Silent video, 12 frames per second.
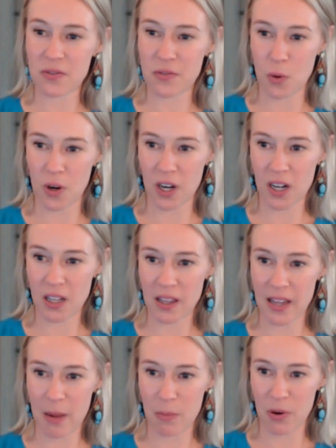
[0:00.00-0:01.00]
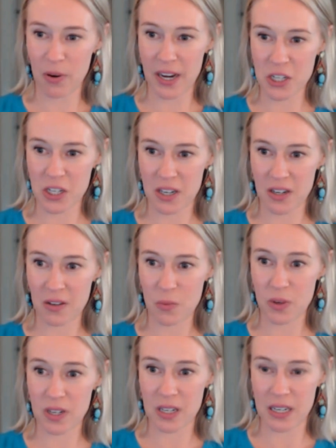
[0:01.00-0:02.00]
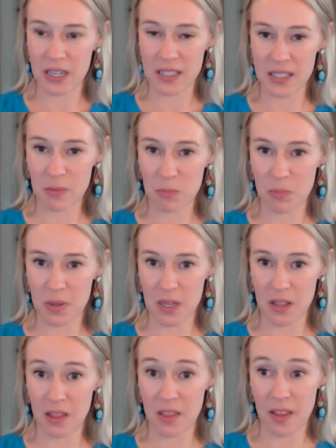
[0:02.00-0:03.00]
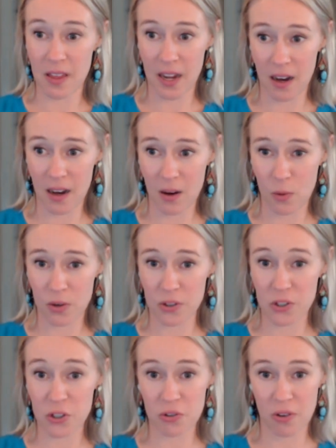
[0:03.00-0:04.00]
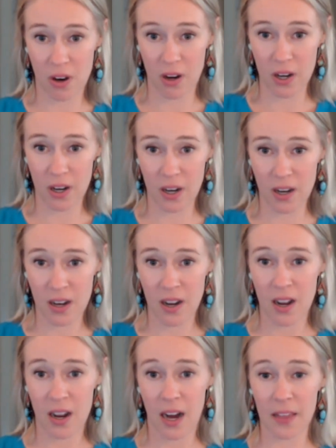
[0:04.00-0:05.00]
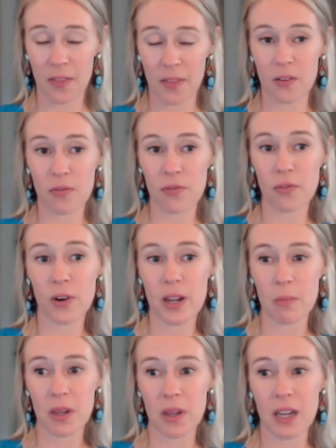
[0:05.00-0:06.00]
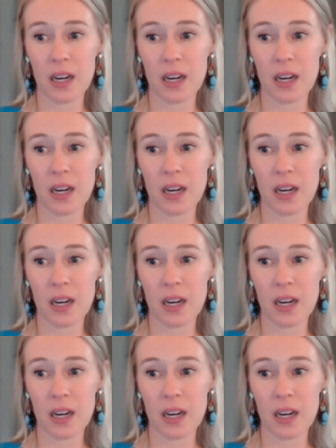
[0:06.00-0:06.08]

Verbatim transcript: for collaboration would need to be there or stronger. I think framing